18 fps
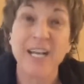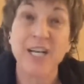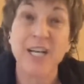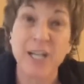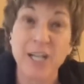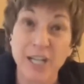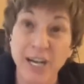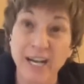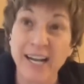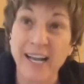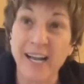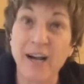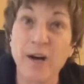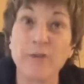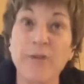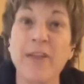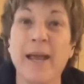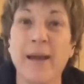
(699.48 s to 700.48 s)
gut
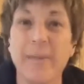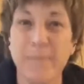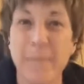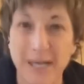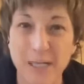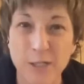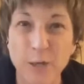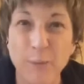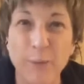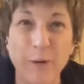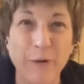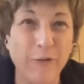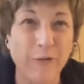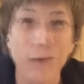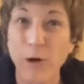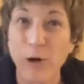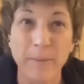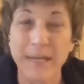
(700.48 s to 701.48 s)
health and mental
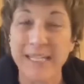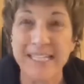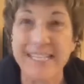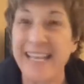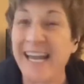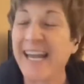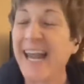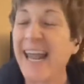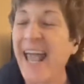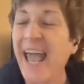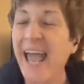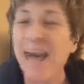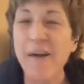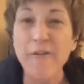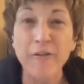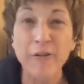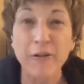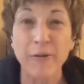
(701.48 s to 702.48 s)
performance than
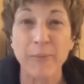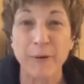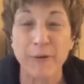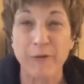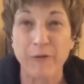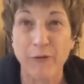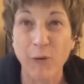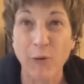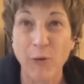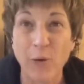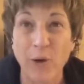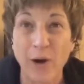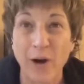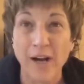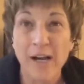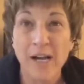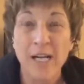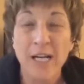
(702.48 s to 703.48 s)
ever before.
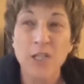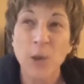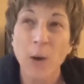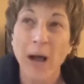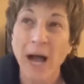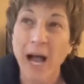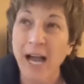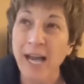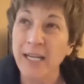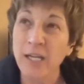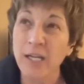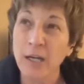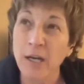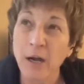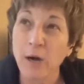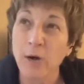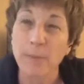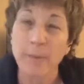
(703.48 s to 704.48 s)
So I
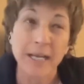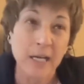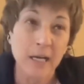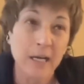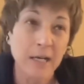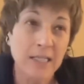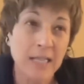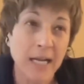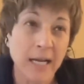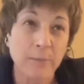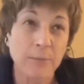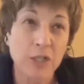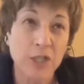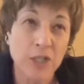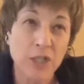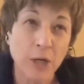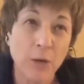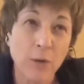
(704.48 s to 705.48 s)
know, because I'm
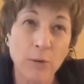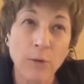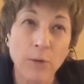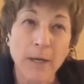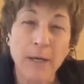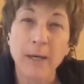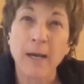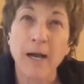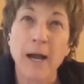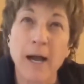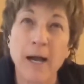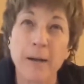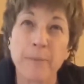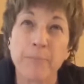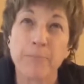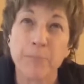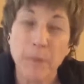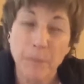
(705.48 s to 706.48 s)
so
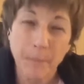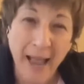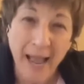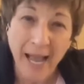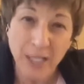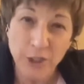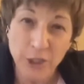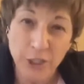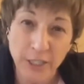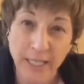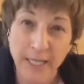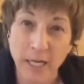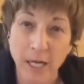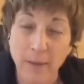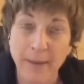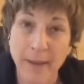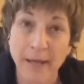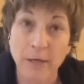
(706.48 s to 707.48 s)
passionate
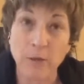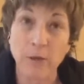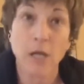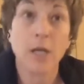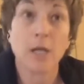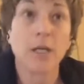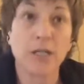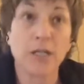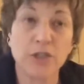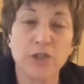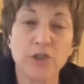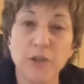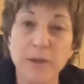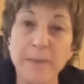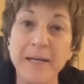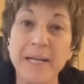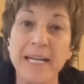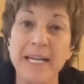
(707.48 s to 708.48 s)
about
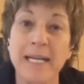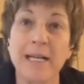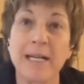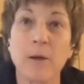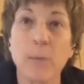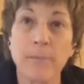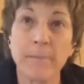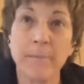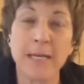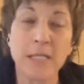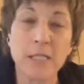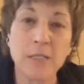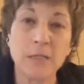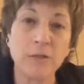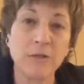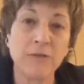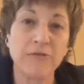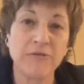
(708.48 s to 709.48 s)
contributing
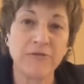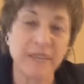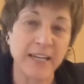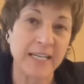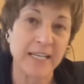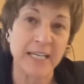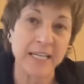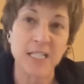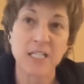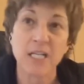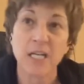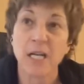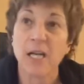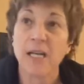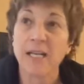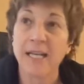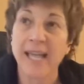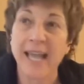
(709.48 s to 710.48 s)
mental fitness
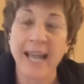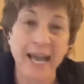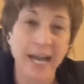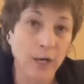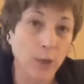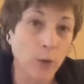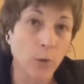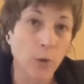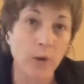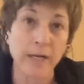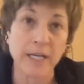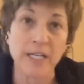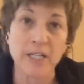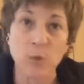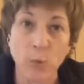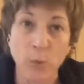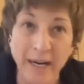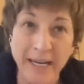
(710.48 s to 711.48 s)

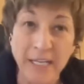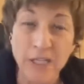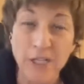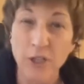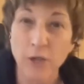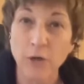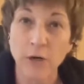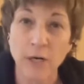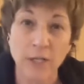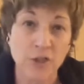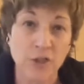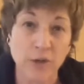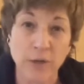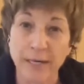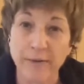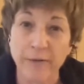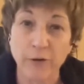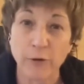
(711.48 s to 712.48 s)
categories, ways to
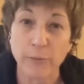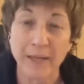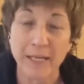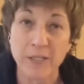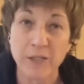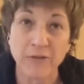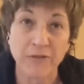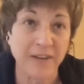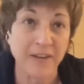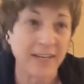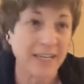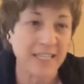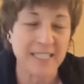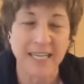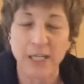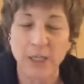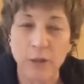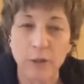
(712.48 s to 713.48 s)
cross-train for mental fitness.
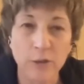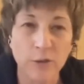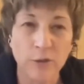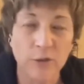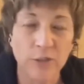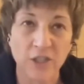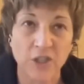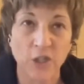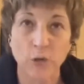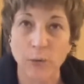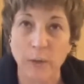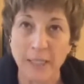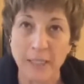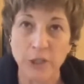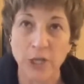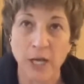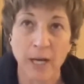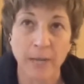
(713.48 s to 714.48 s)
I know you do such a
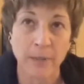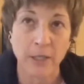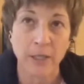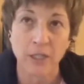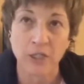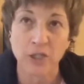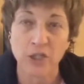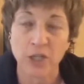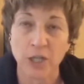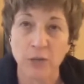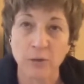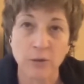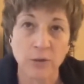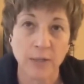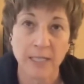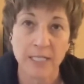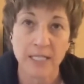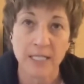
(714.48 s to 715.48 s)
great job on this show,
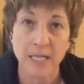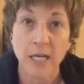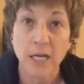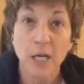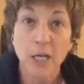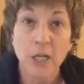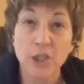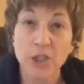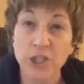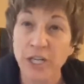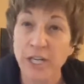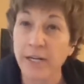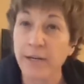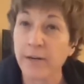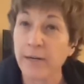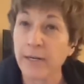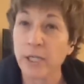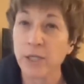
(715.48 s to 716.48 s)
Tracy,
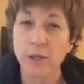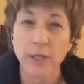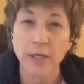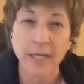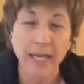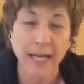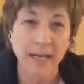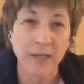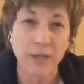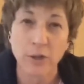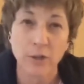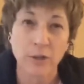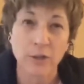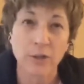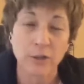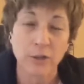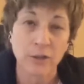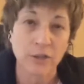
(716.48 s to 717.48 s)
sharing
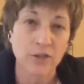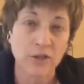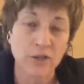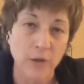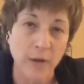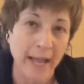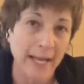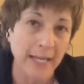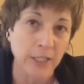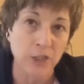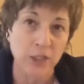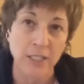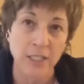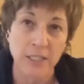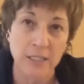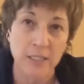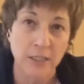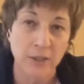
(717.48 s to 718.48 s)
your
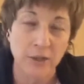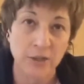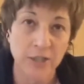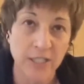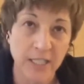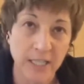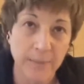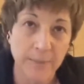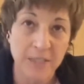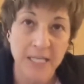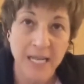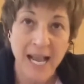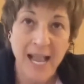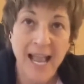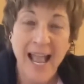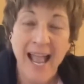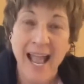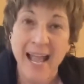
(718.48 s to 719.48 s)
strategies and your tips.
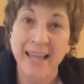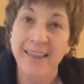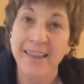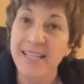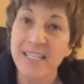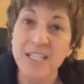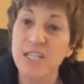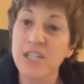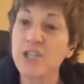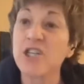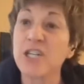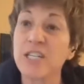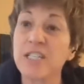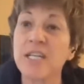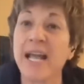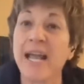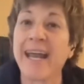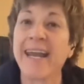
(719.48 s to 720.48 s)
And this is
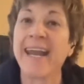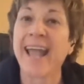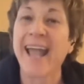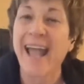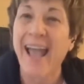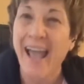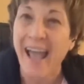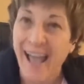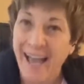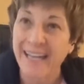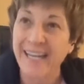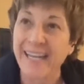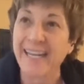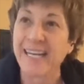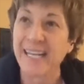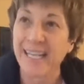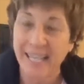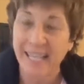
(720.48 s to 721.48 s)
just an
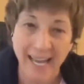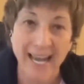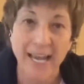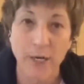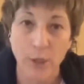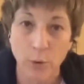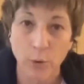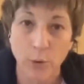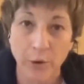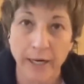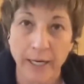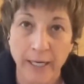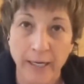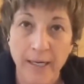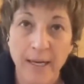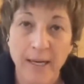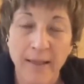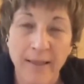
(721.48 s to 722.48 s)
added category
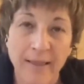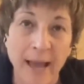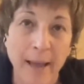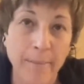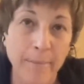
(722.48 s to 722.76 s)
that